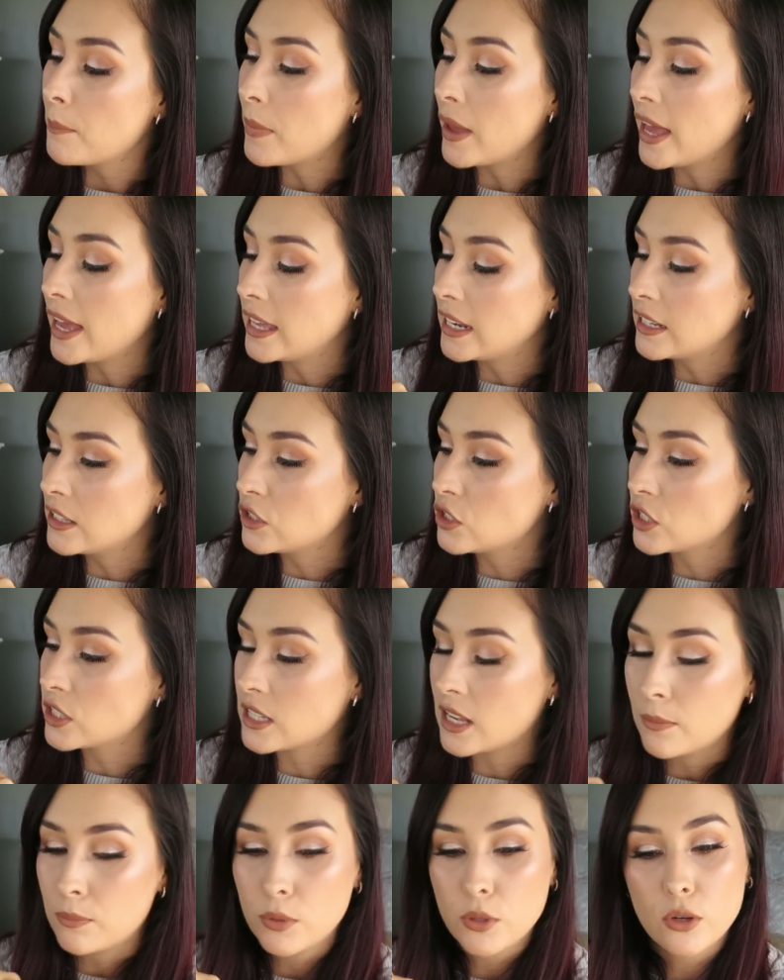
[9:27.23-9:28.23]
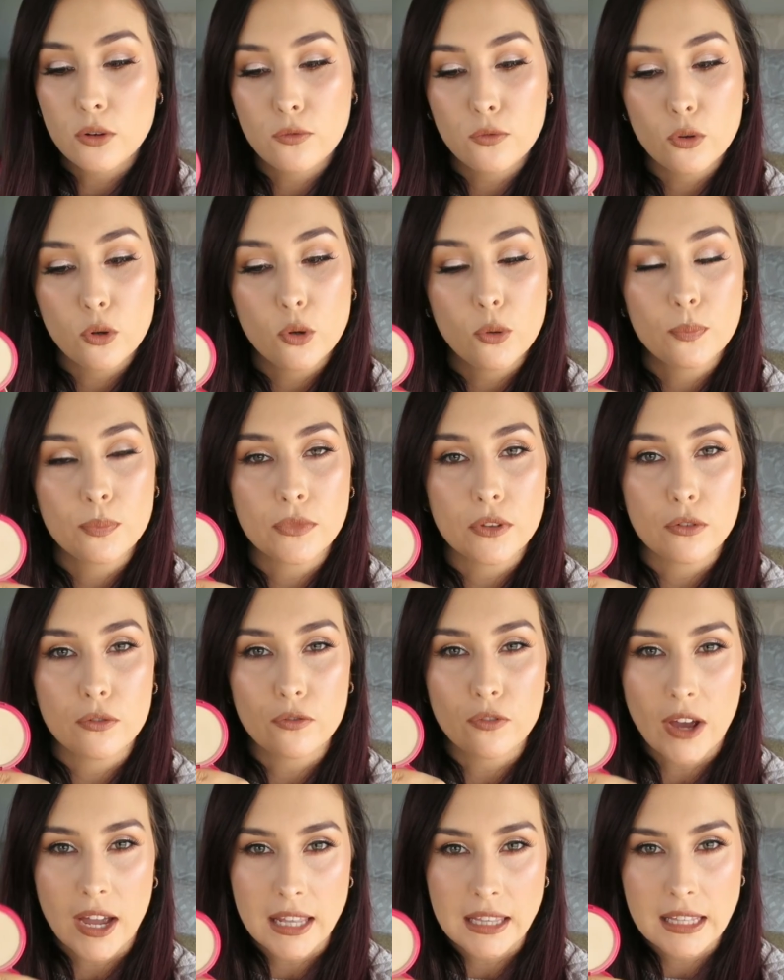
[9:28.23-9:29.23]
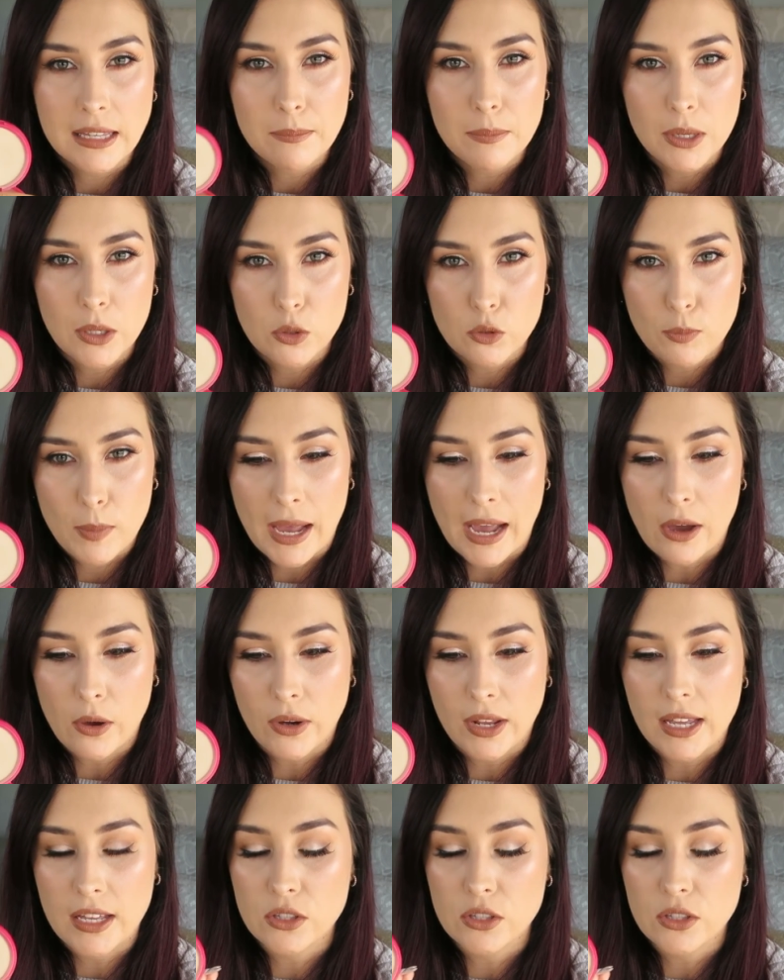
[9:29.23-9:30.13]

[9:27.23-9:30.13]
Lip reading: But it is just a beautiful, finely milled powder.